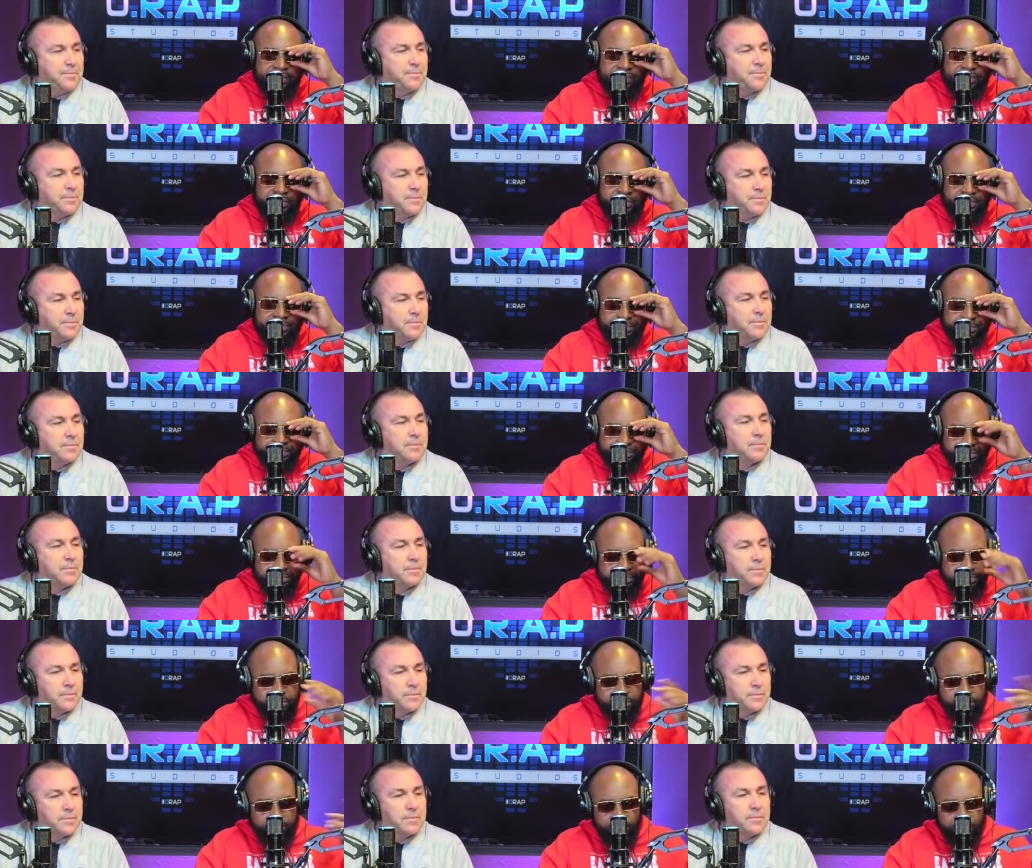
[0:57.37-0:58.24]
Speaker 1: you.
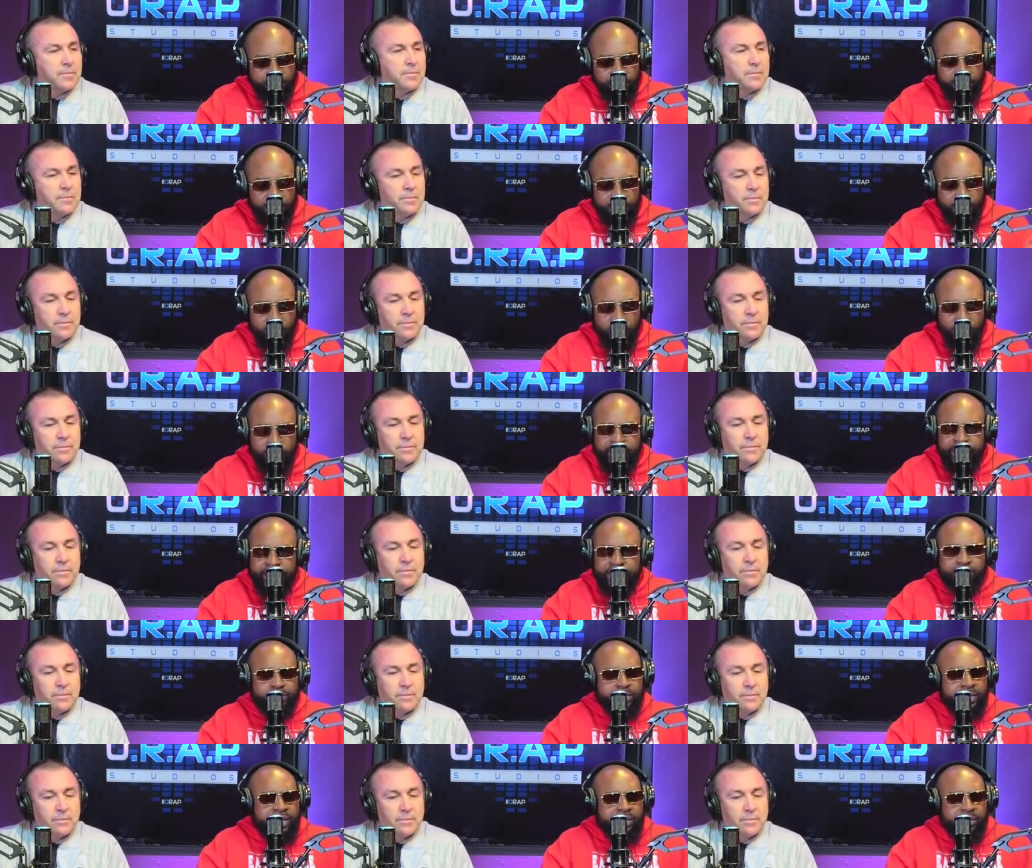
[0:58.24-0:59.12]
Or E
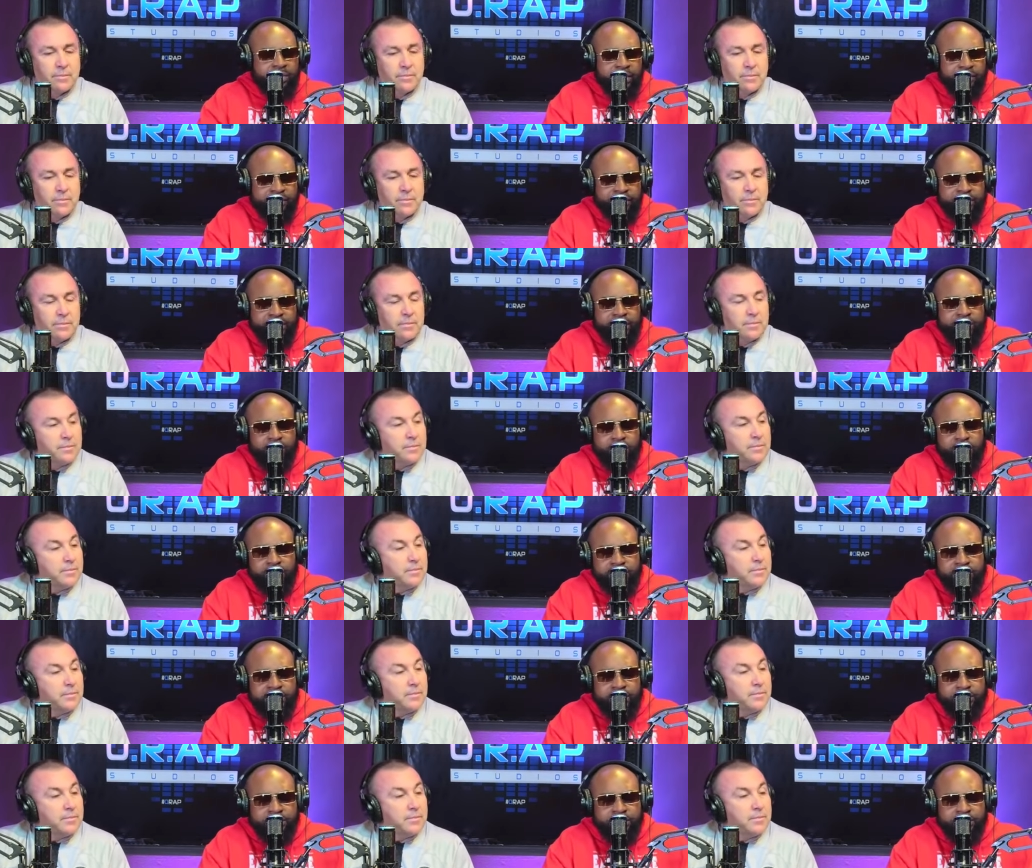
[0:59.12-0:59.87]
S P N. Well, I think, no, I think it